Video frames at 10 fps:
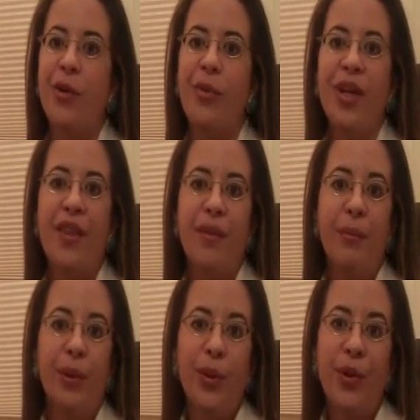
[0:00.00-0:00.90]
with
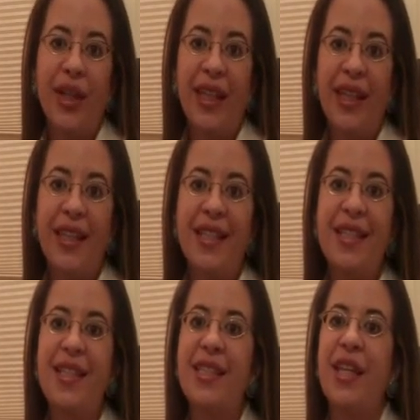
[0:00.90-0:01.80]

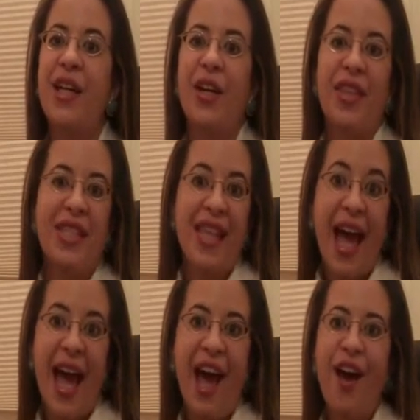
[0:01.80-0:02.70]
employees, the
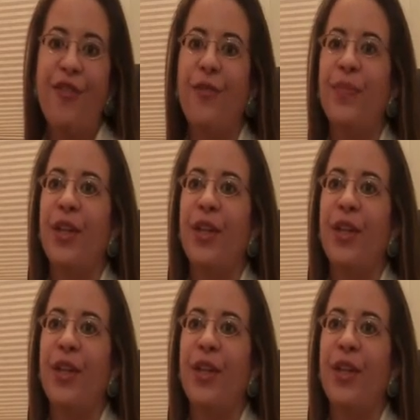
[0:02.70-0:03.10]
staff,